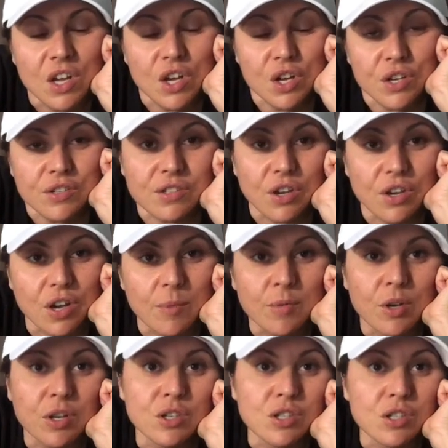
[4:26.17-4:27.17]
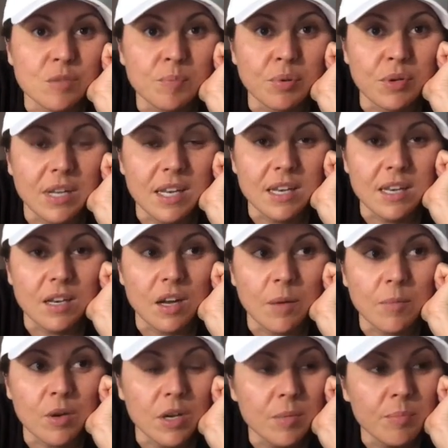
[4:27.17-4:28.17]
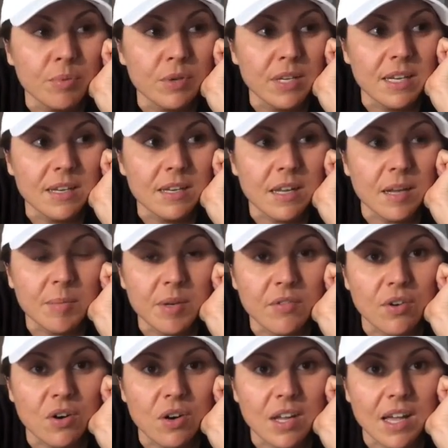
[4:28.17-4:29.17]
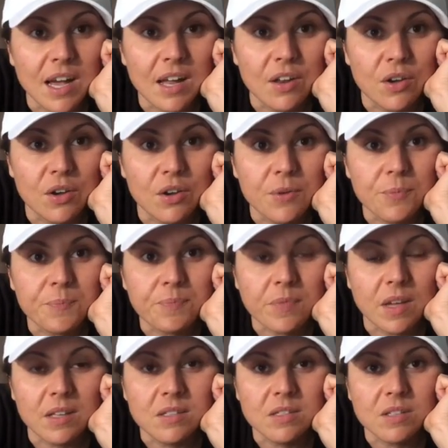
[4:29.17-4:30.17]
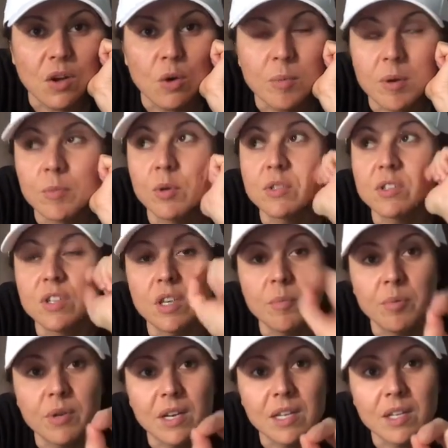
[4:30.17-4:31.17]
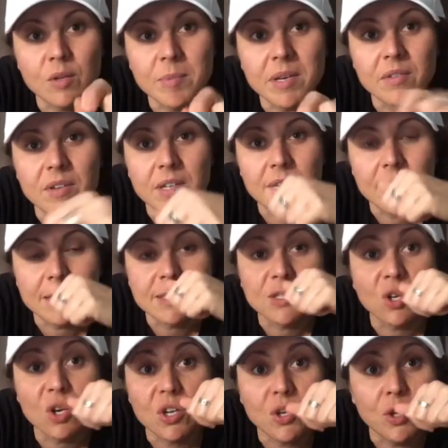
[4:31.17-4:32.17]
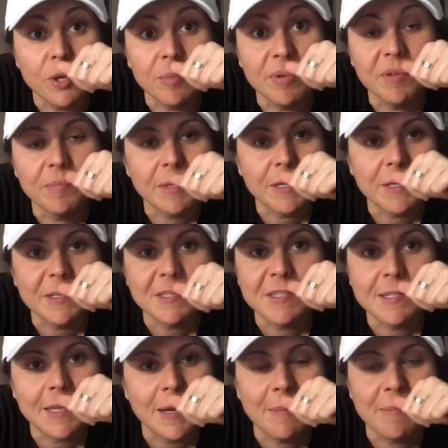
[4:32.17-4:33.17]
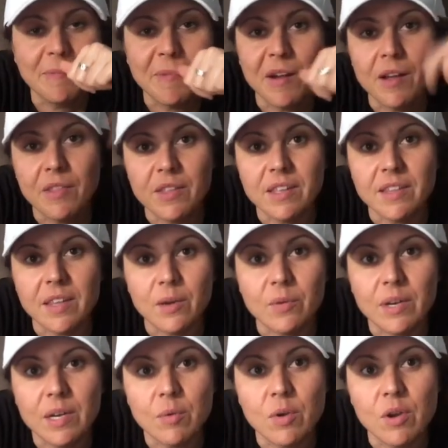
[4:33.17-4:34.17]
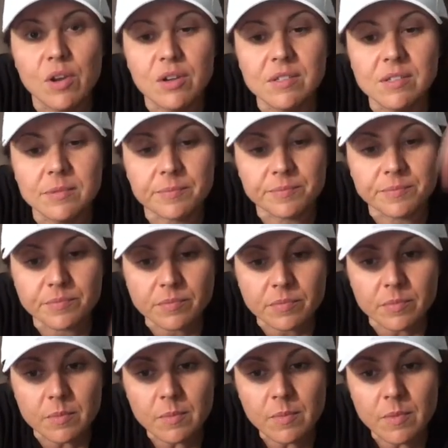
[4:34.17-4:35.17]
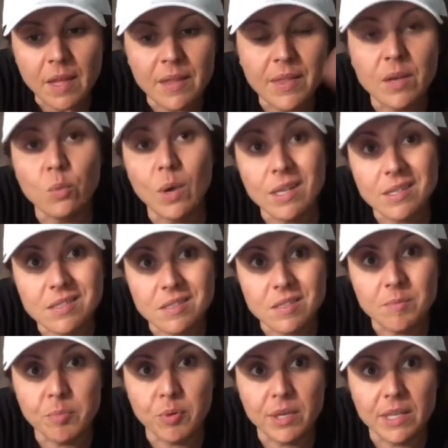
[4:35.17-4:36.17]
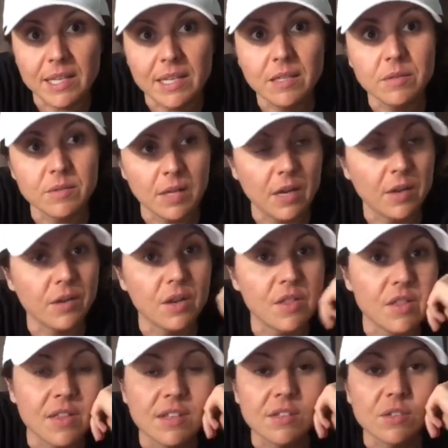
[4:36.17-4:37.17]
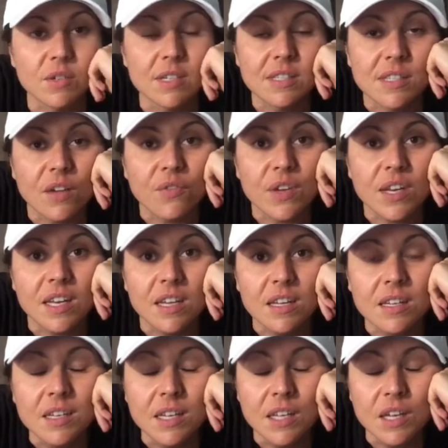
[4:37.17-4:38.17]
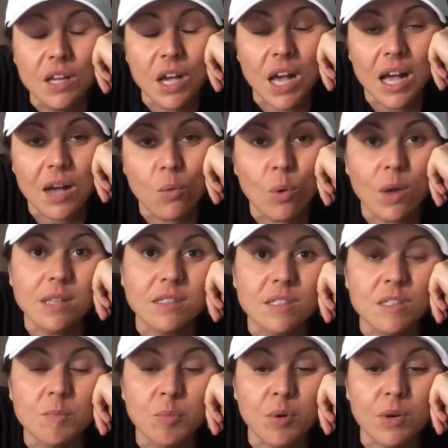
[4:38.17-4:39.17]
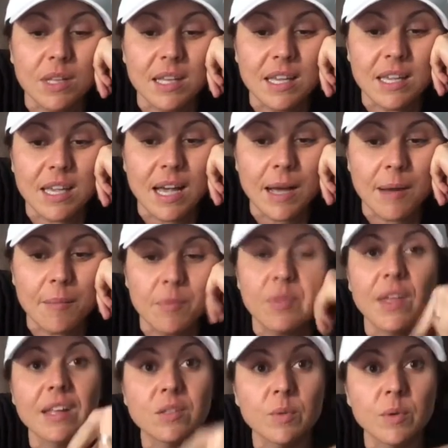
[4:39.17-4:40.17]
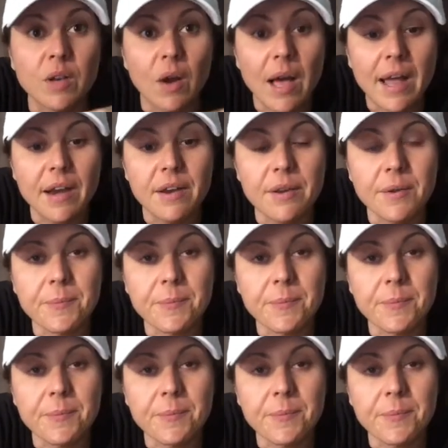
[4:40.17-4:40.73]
So I'm going to put in a bit of oregano and salt, but I'm also going to put in a little bit of a stock cube because I think that really works. And then once it's boiling, I know that there's already stuff in it. Once it's boiling, that's when I'll add